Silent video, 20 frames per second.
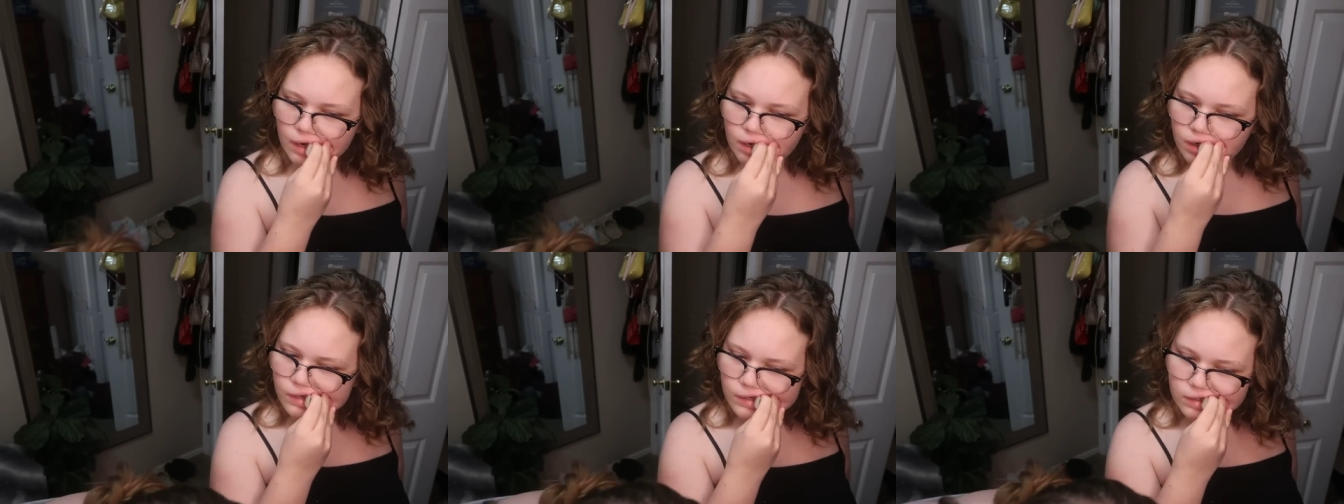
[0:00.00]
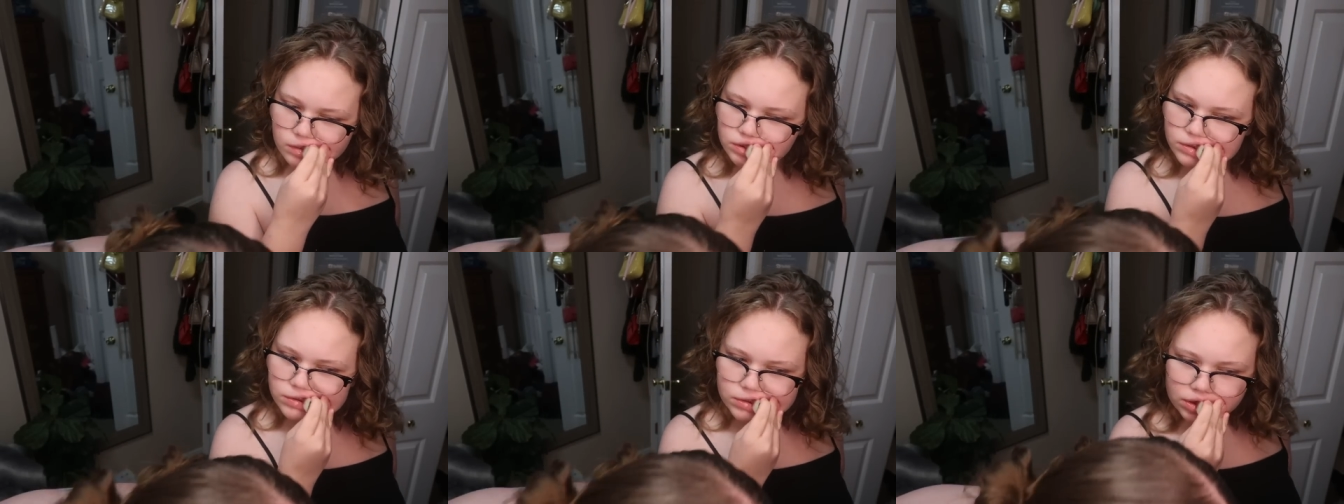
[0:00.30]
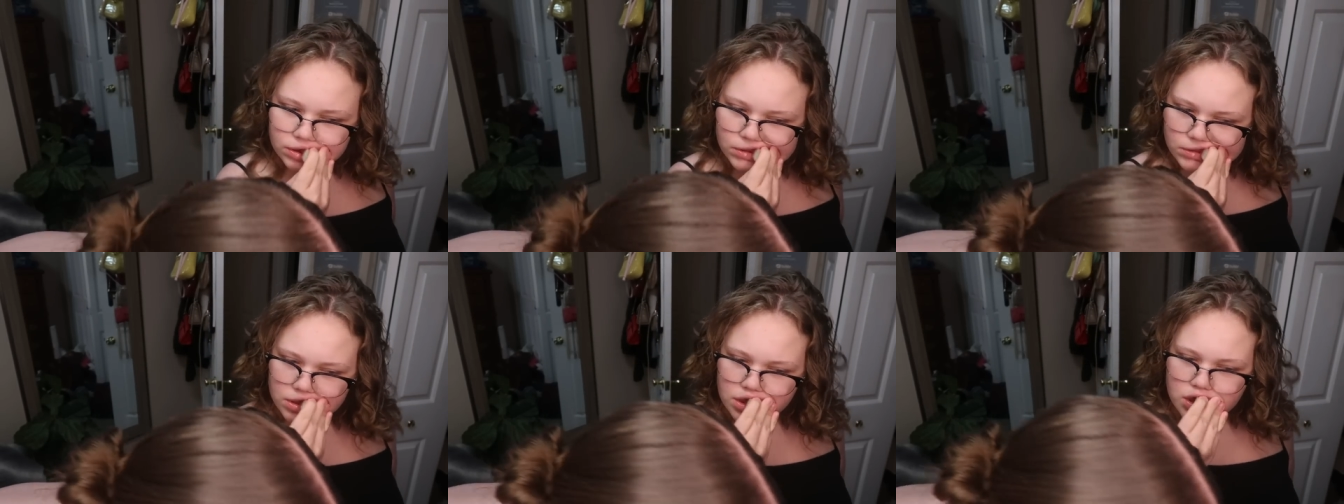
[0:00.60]
know,
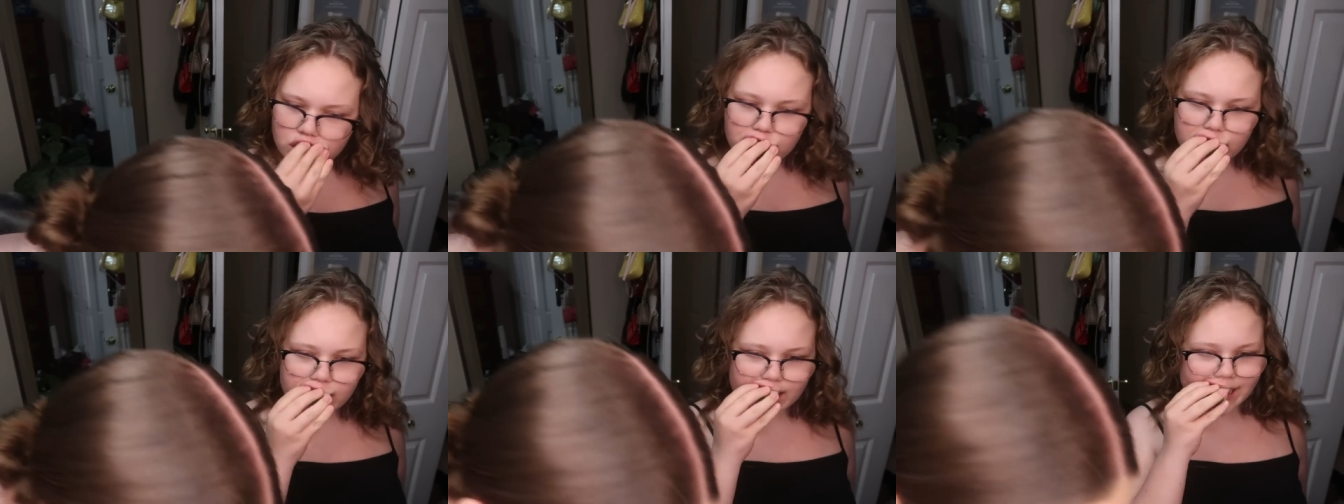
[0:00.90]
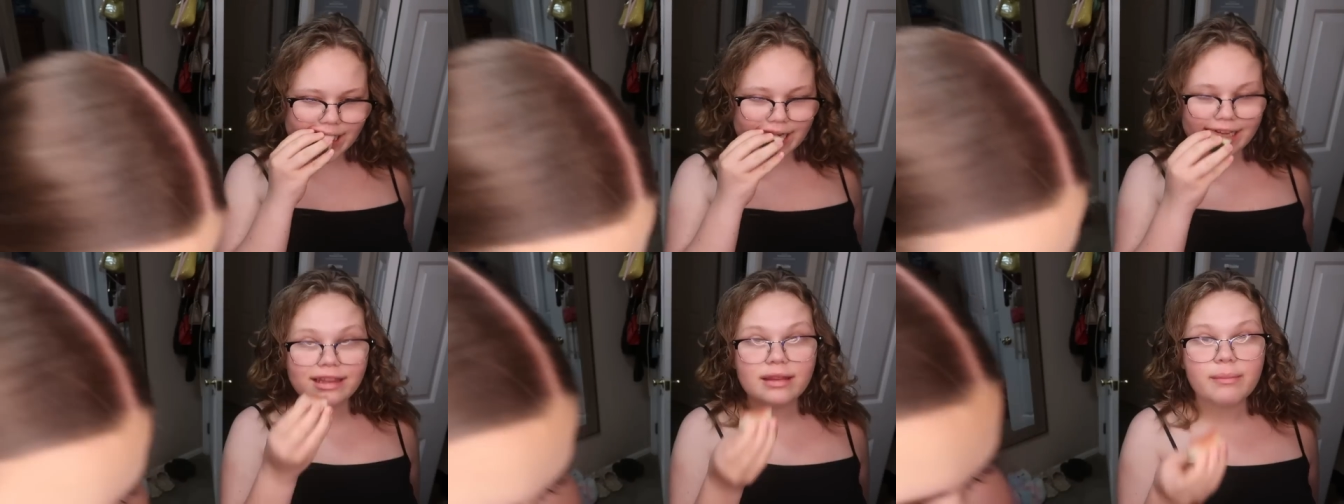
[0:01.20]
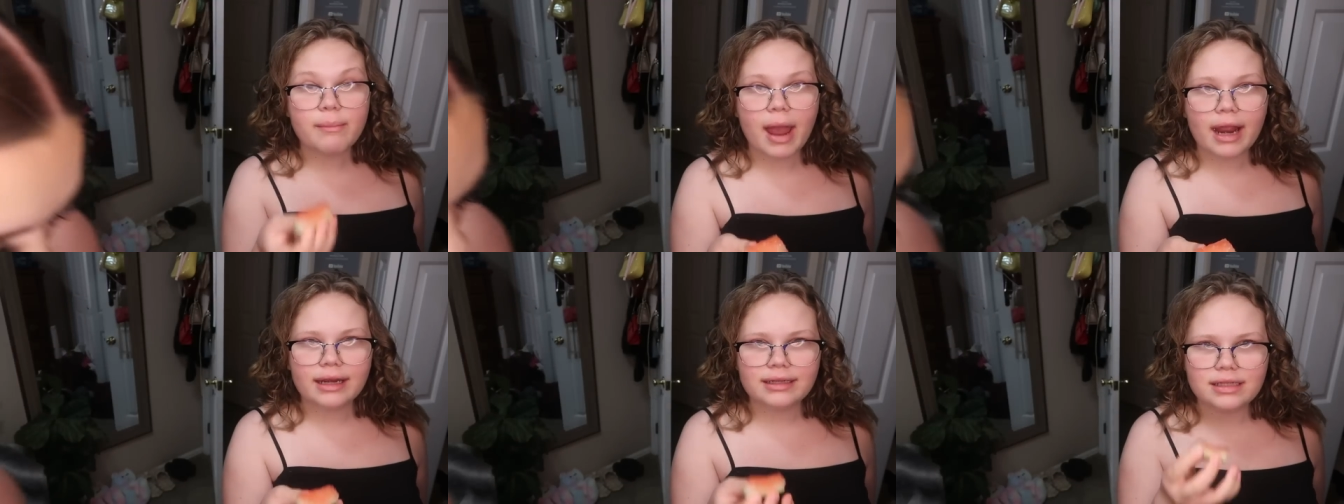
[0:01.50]
gotta get
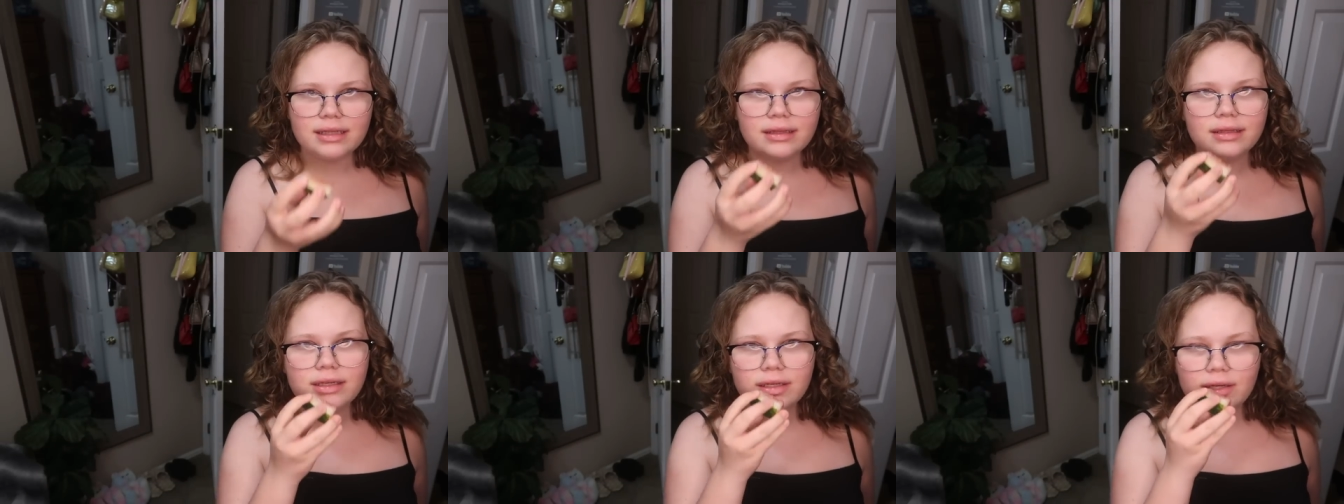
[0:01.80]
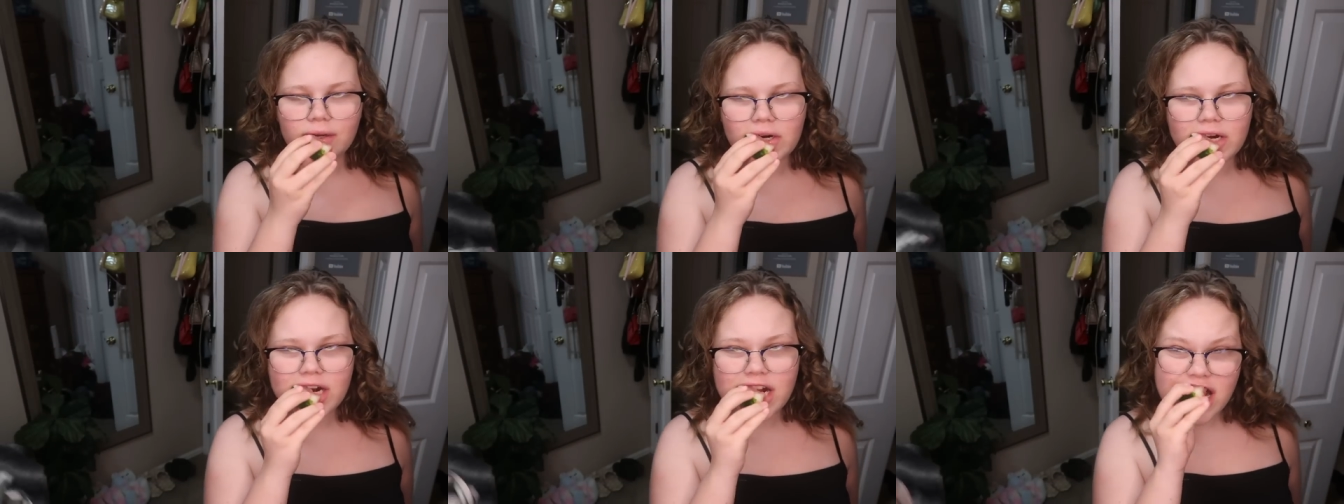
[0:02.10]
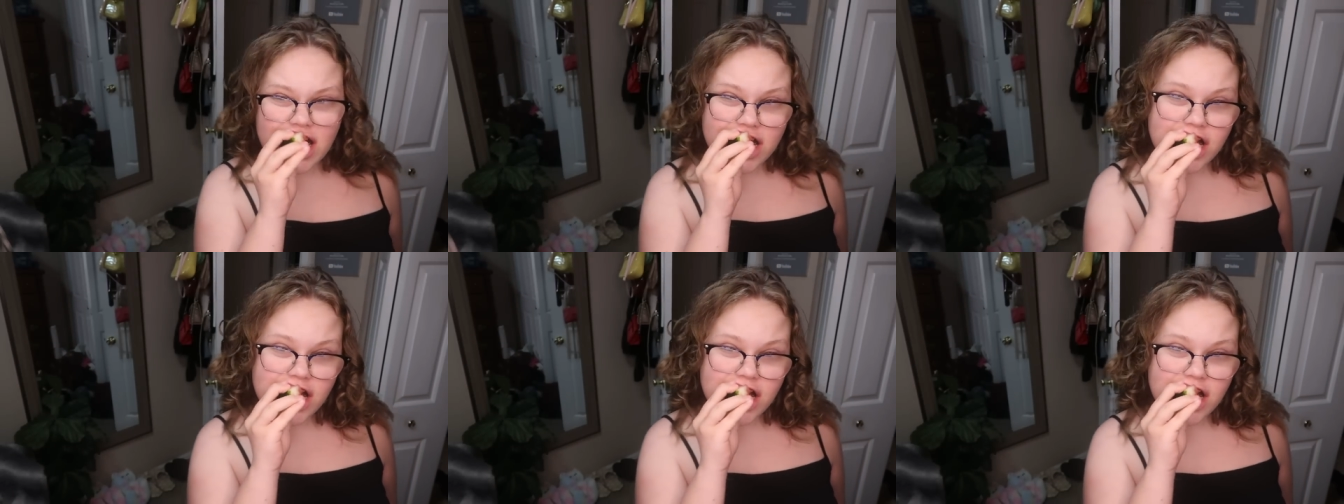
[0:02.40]
the back tooth too.